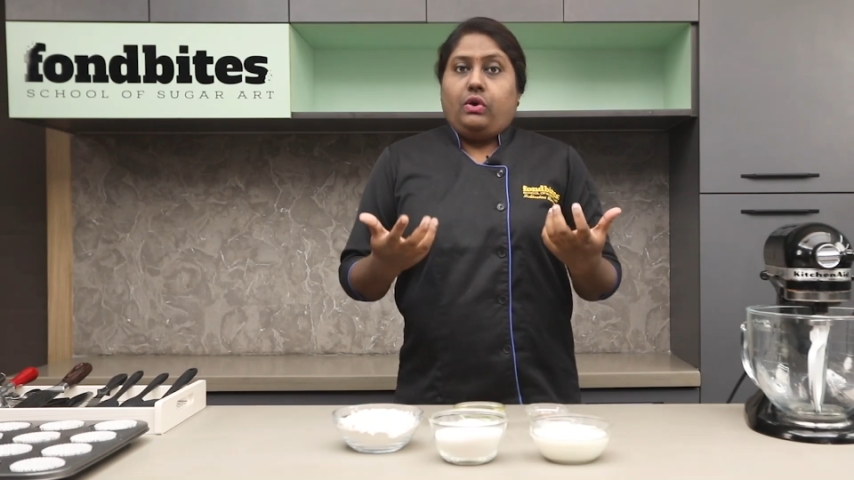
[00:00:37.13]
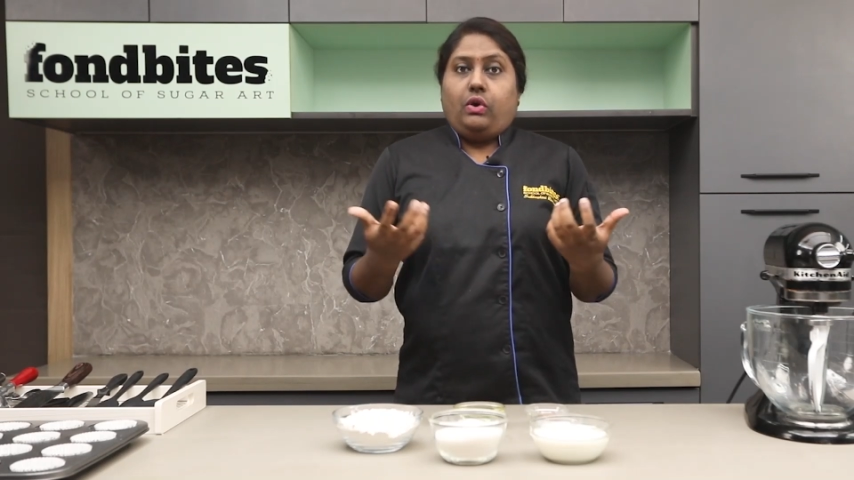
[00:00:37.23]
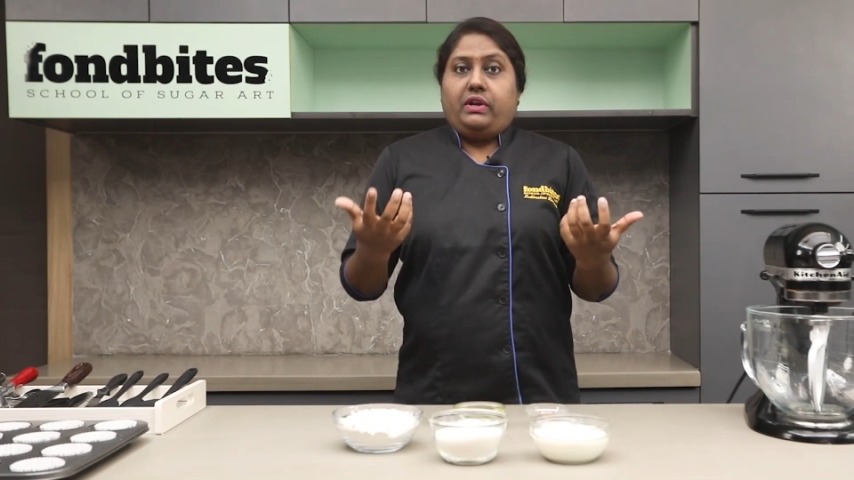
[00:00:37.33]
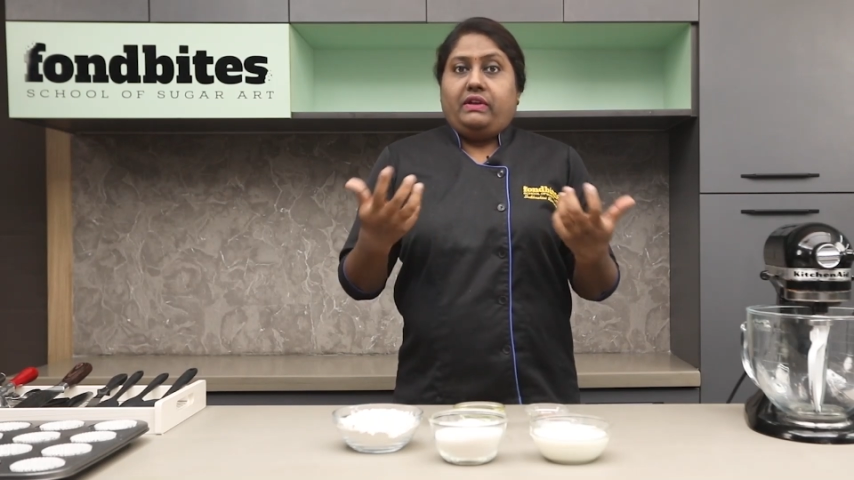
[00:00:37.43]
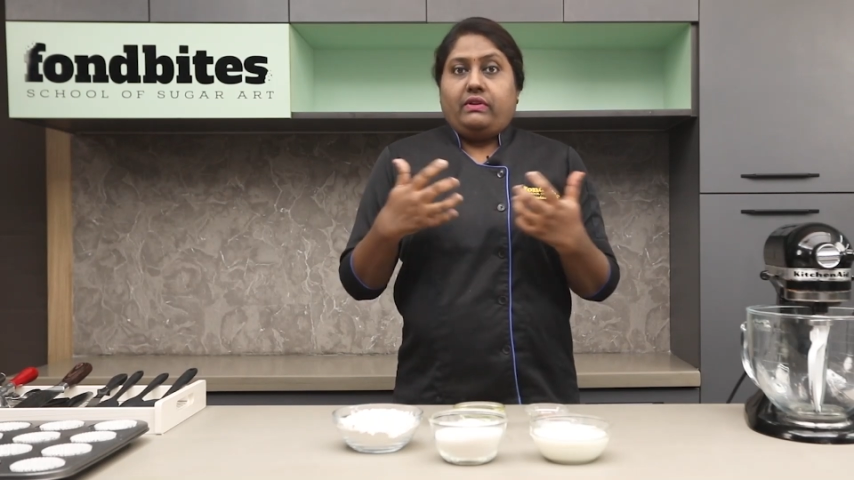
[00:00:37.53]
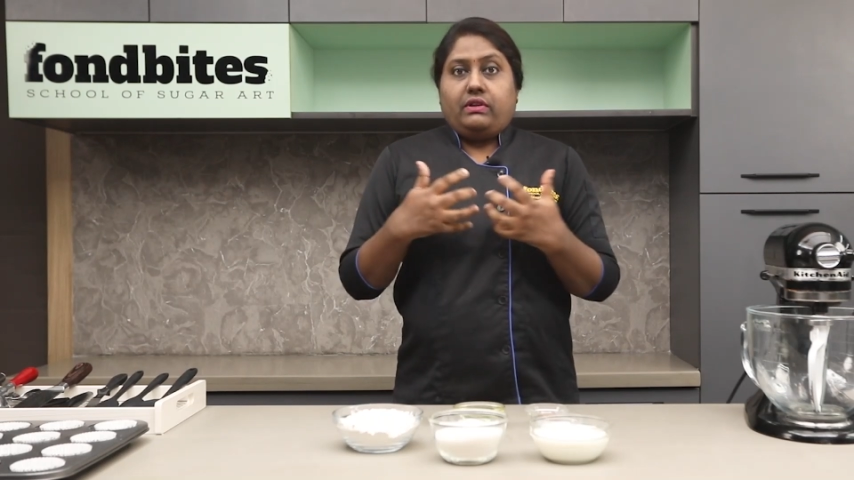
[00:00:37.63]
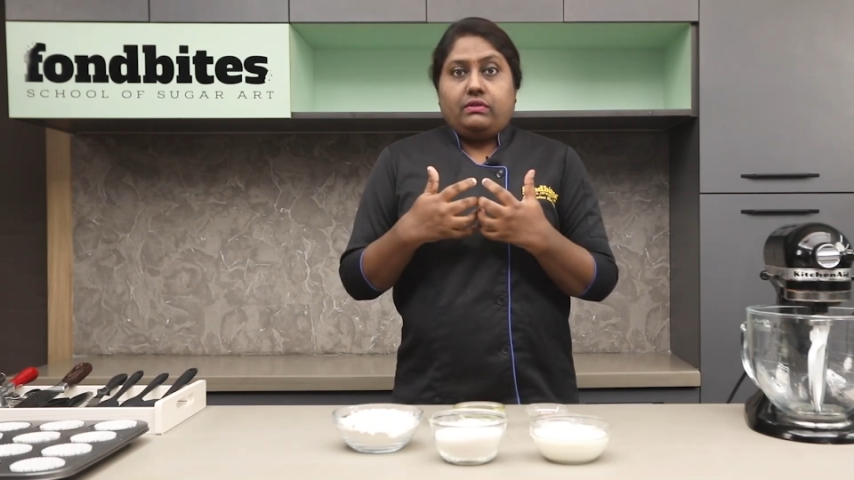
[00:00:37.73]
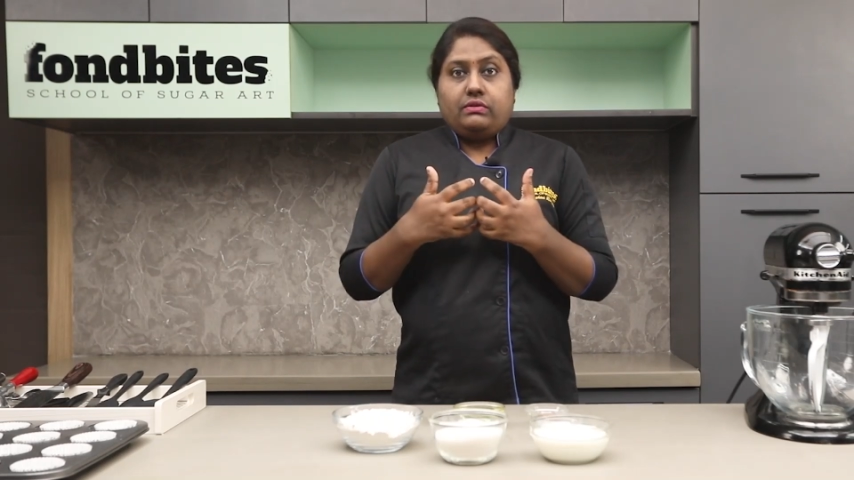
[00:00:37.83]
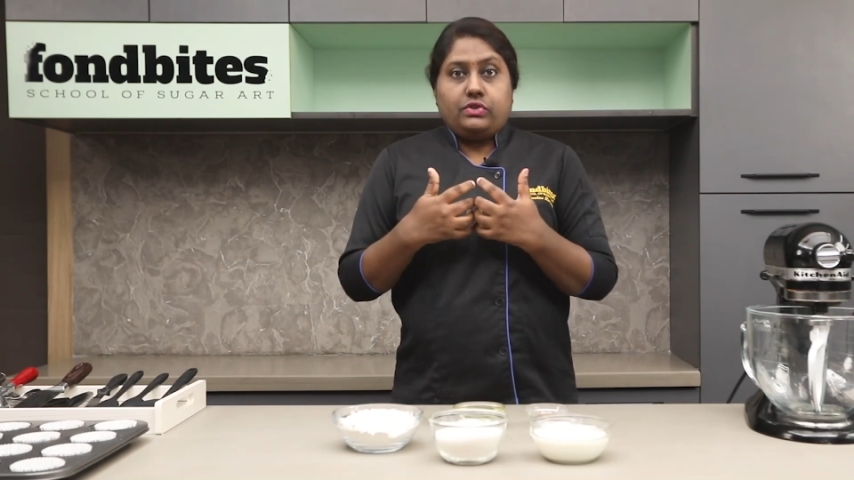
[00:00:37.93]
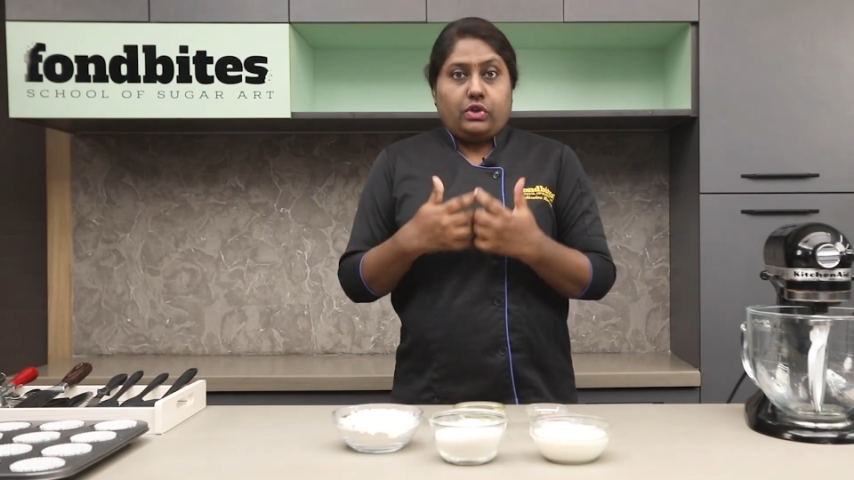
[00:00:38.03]
or
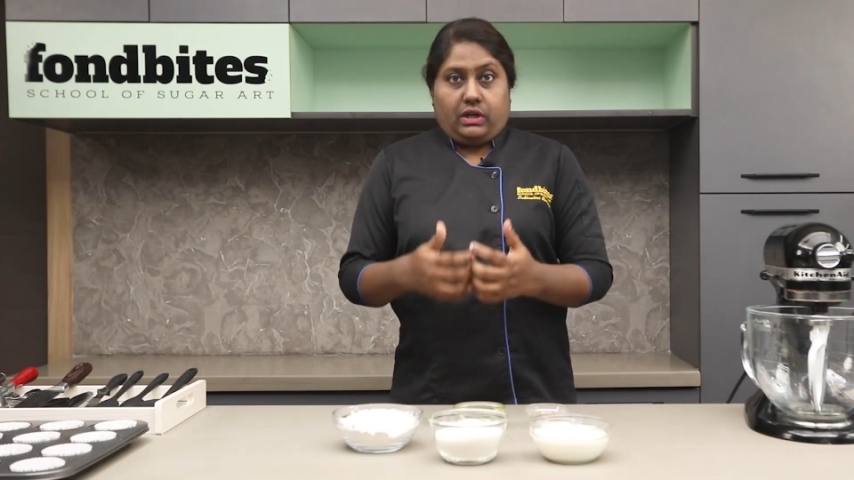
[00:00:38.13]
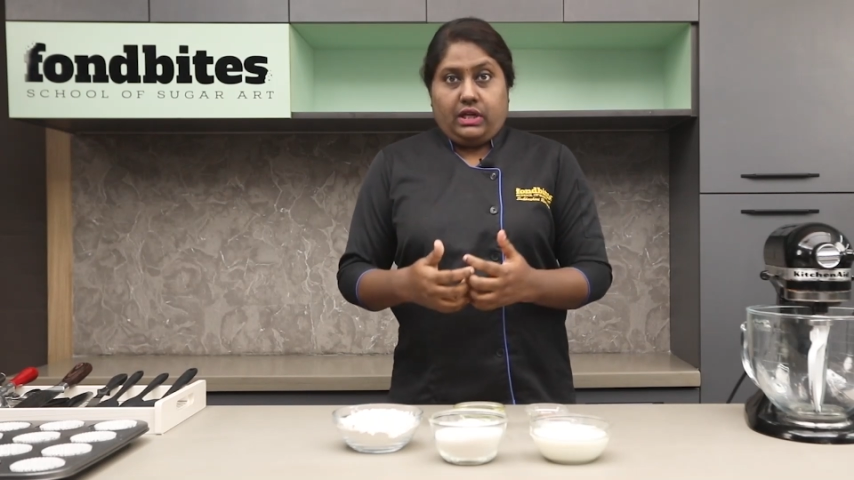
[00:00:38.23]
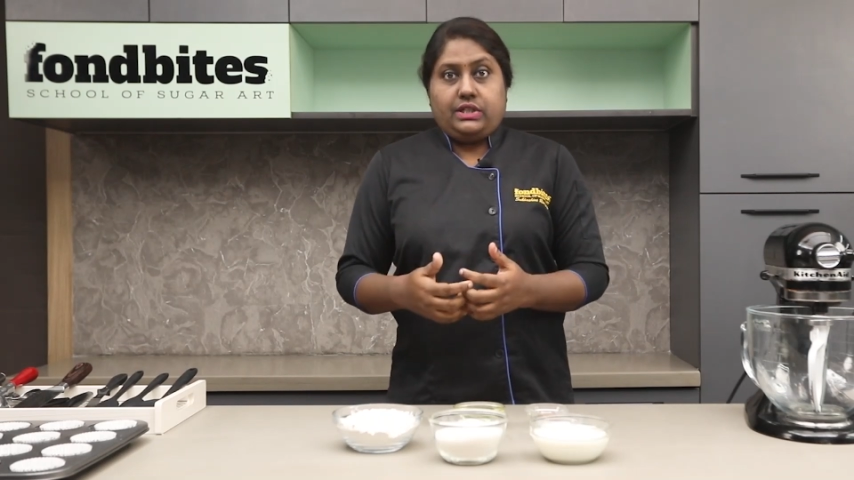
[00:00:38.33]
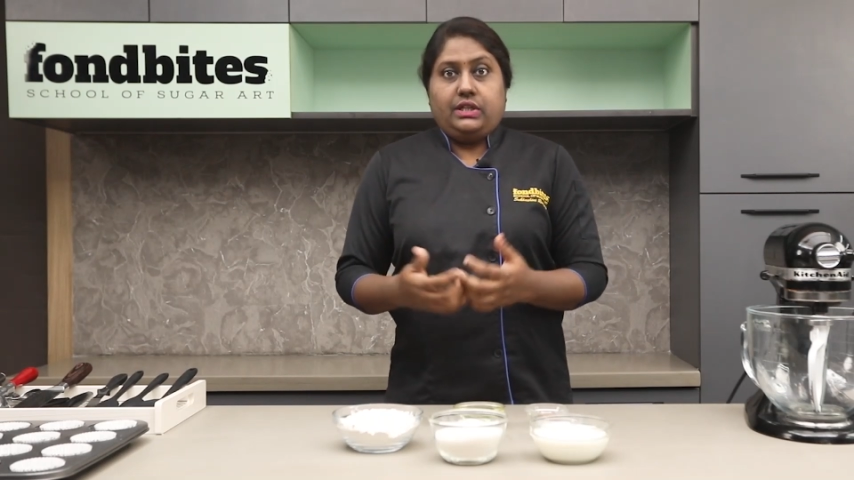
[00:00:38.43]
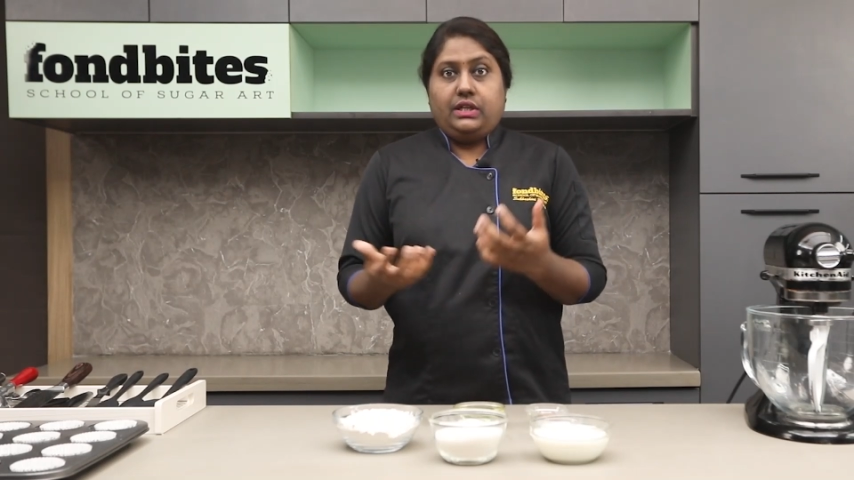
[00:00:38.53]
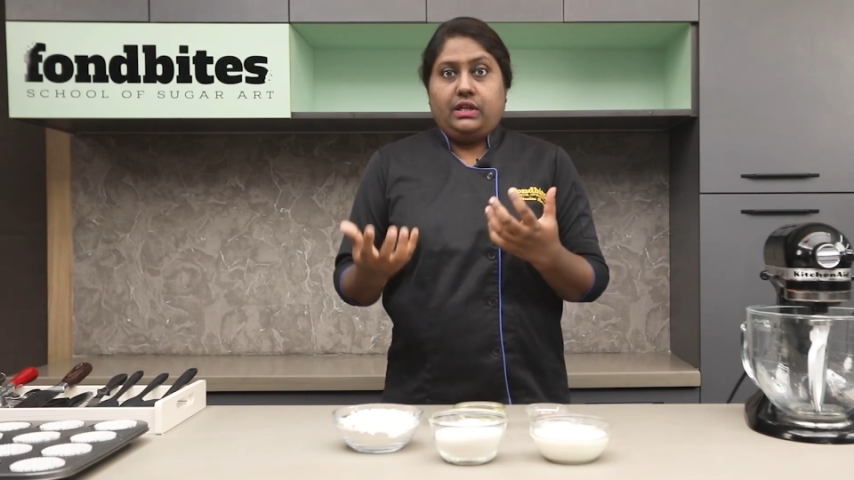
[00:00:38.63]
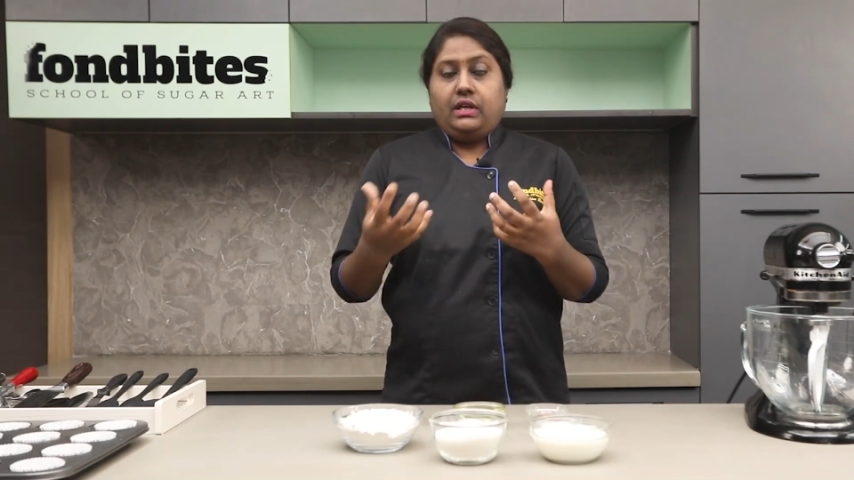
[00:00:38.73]
even chocolate,